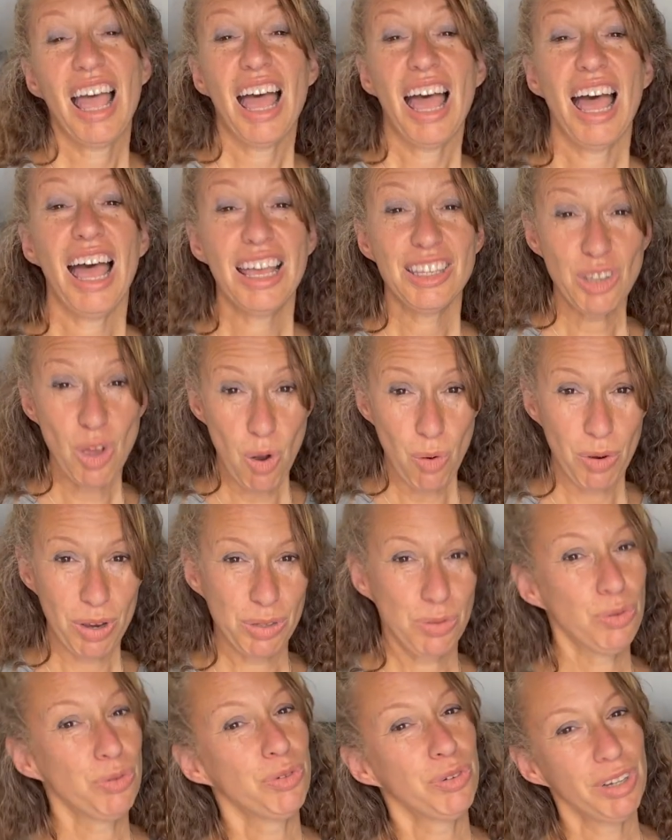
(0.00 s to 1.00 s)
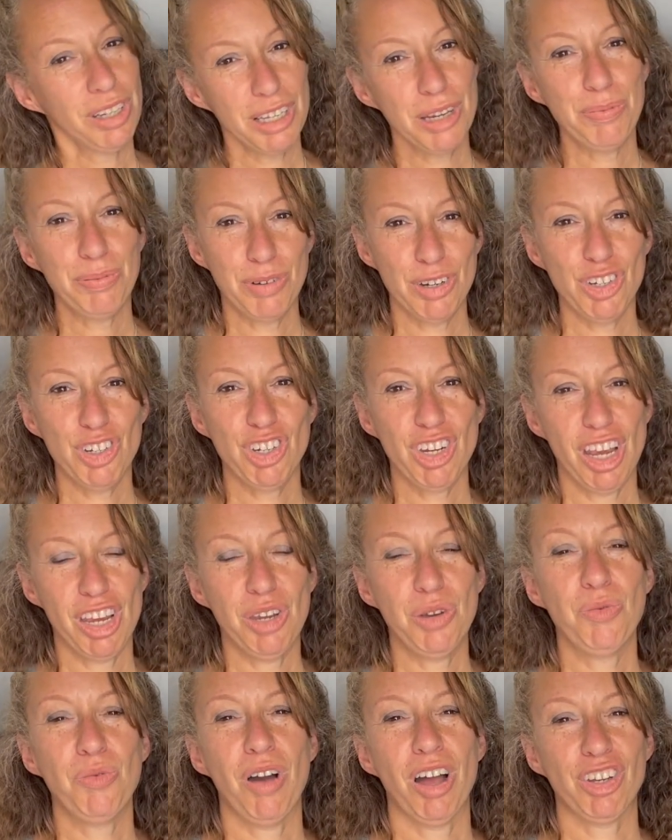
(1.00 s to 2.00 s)
As always, we really appreciate
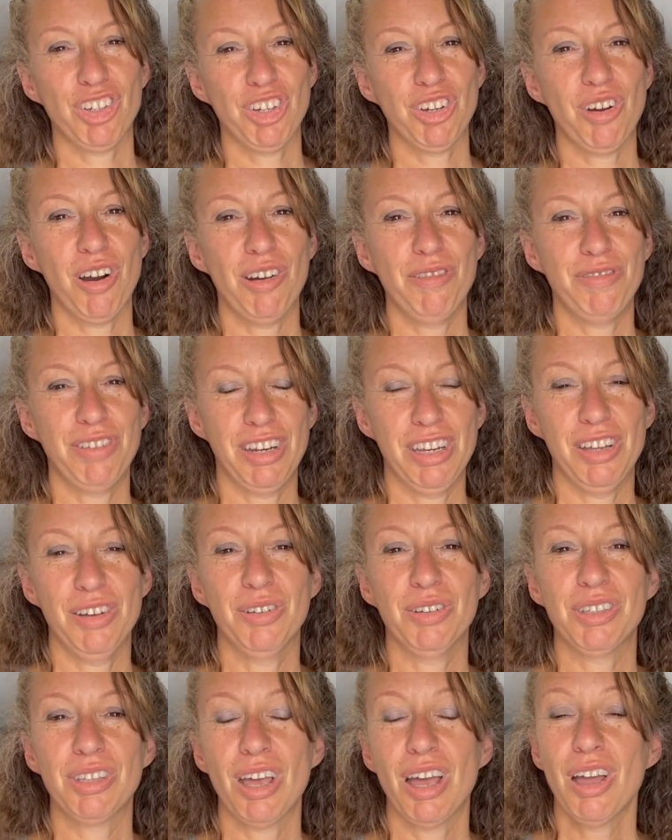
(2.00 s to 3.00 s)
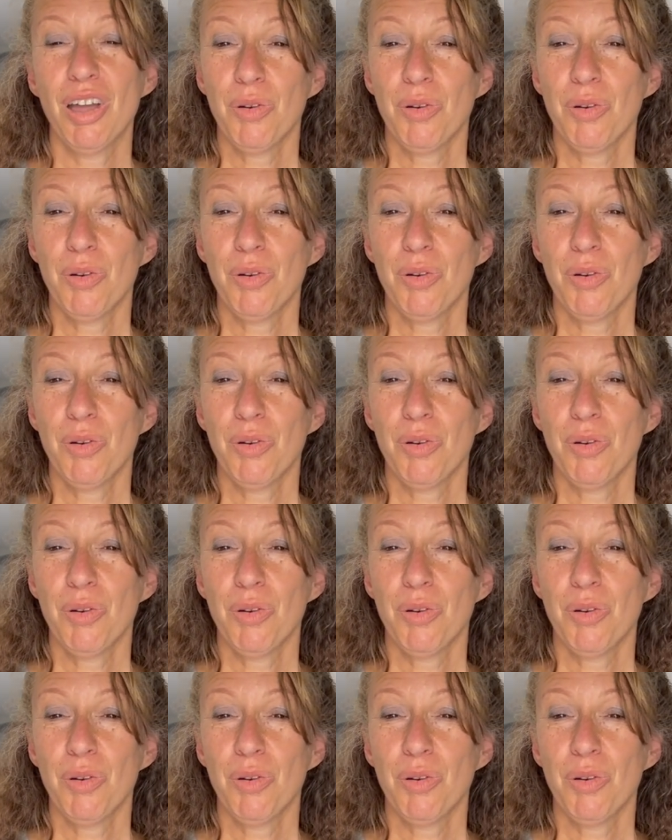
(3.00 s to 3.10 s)
you watching our videos.